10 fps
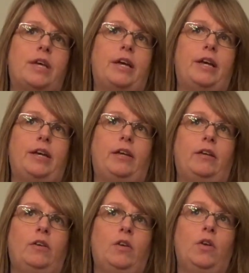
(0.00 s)
I
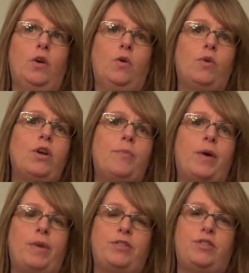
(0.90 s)
worry
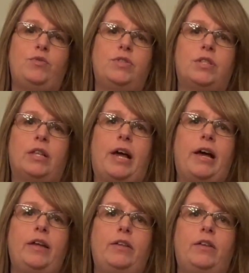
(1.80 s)
about my students a lot.